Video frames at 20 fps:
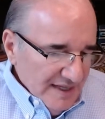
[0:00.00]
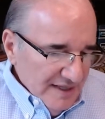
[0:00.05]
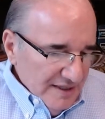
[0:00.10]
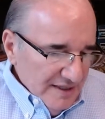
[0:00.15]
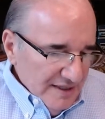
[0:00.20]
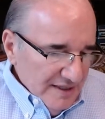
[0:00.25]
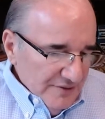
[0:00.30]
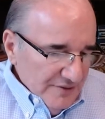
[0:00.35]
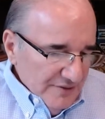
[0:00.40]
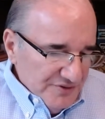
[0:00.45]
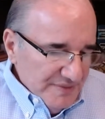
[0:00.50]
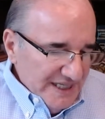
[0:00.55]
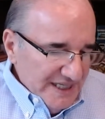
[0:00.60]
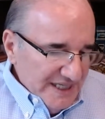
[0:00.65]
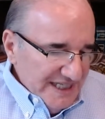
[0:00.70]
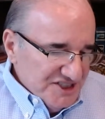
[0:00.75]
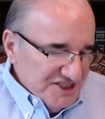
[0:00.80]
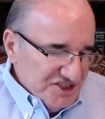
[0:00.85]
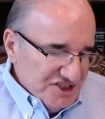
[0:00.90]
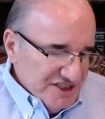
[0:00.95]
with many
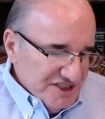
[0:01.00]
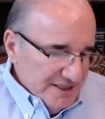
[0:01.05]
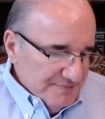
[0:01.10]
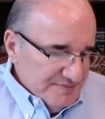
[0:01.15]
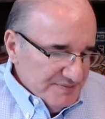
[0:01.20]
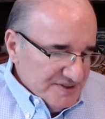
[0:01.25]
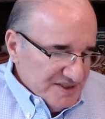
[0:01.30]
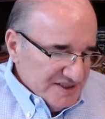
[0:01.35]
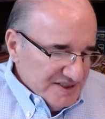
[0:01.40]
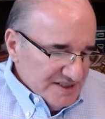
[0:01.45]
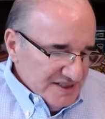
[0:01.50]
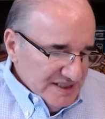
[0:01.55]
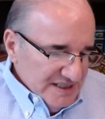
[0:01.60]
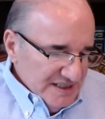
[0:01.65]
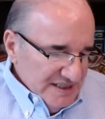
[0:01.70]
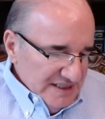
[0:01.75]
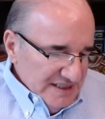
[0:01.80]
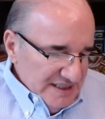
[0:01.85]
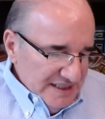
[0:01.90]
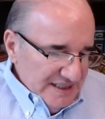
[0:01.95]
ships,
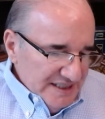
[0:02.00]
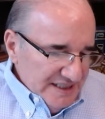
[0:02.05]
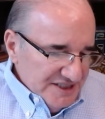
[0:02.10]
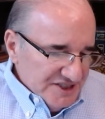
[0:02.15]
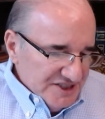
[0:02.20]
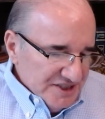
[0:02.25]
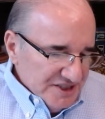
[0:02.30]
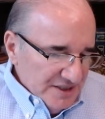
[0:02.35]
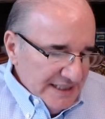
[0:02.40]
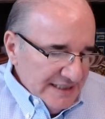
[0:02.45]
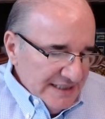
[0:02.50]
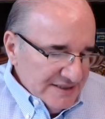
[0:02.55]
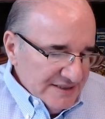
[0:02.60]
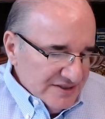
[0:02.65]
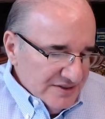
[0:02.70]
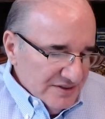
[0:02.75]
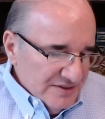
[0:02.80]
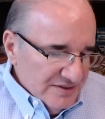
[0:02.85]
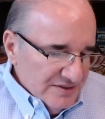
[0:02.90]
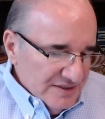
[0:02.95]
and he shall
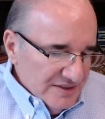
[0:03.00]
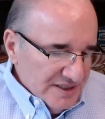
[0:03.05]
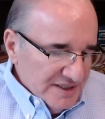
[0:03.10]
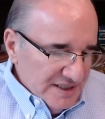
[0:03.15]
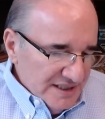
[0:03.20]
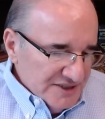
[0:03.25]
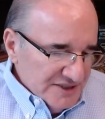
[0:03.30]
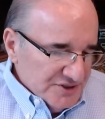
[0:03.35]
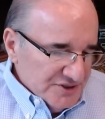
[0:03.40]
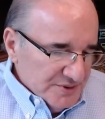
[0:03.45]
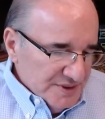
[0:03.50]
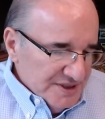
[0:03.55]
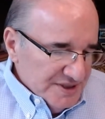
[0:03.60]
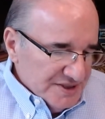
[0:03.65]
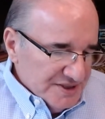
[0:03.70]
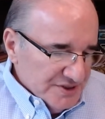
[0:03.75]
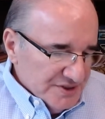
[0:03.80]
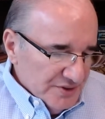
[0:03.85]
enter the countries,